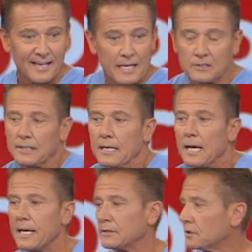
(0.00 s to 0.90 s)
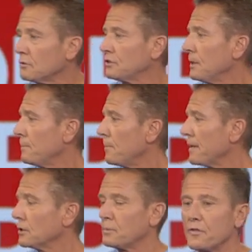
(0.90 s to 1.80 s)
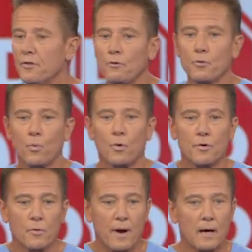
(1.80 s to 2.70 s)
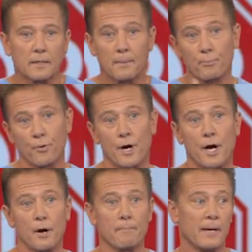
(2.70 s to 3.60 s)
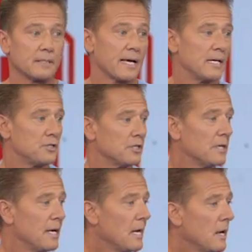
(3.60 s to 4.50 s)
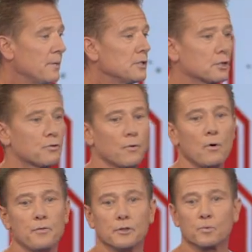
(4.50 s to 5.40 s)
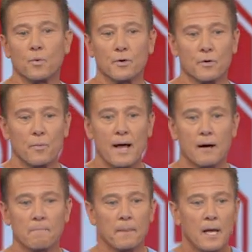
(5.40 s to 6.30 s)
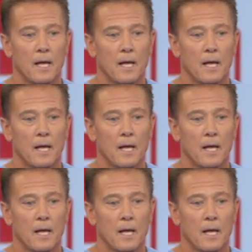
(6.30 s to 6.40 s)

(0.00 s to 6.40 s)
Now see, it's so simple because we throw the word around like prayer, meditation, and we just throw this word around.